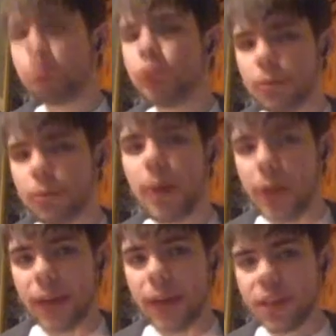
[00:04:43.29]
you'll probably
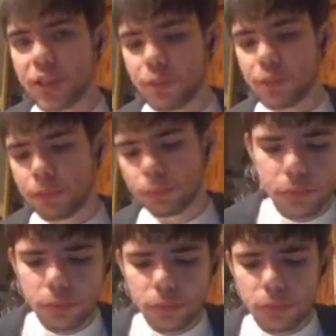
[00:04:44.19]
like this.
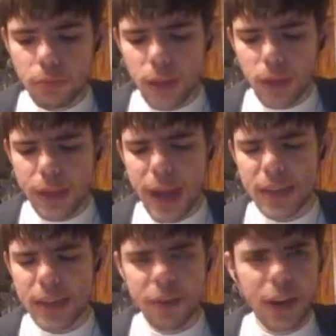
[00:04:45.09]
Yeah,
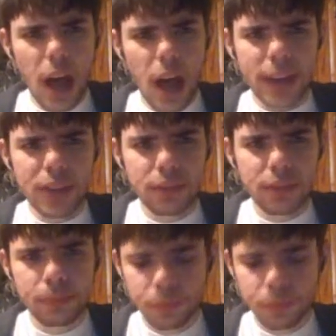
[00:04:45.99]
it's very nice.